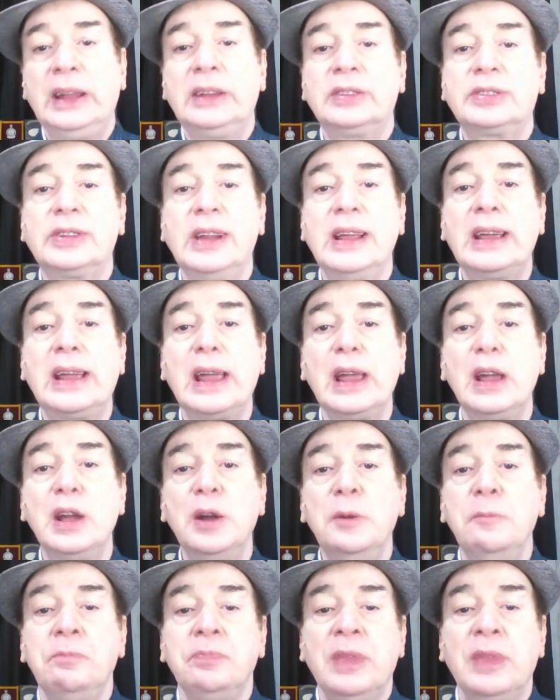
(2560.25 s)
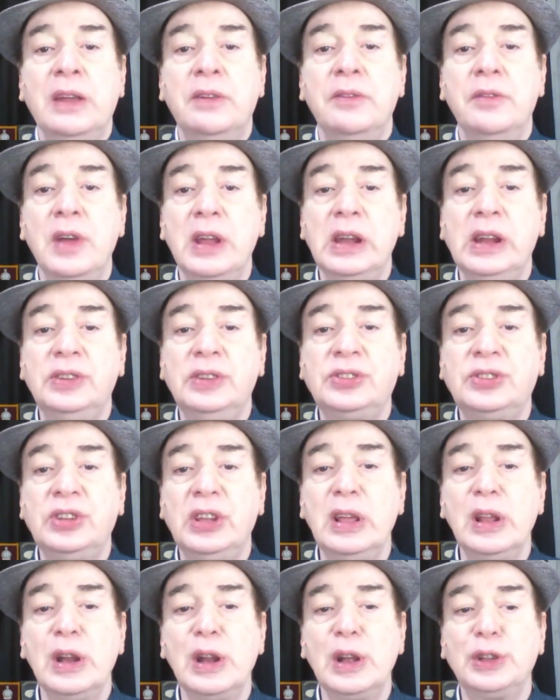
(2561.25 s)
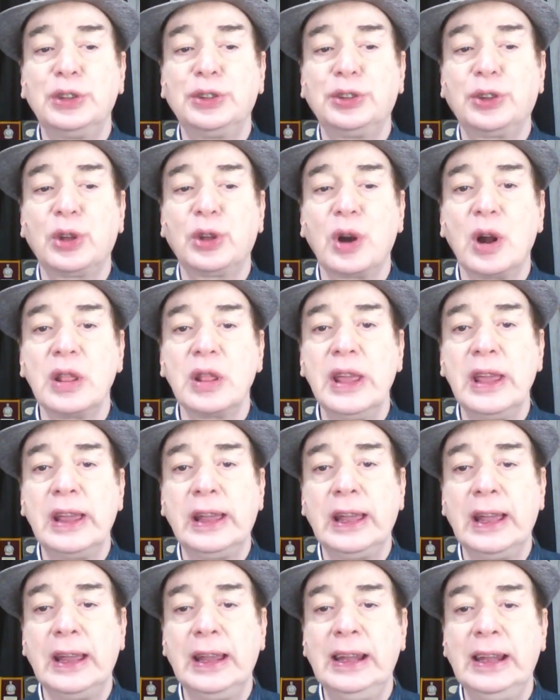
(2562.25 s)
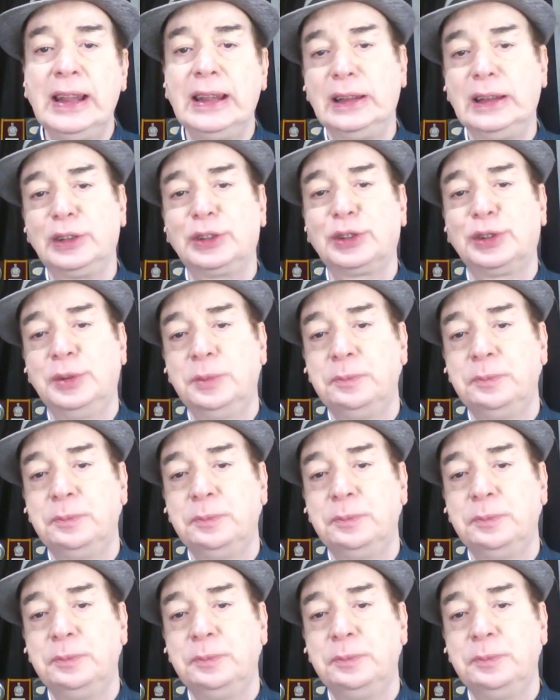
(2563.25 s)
it's like a very serious chronic illness.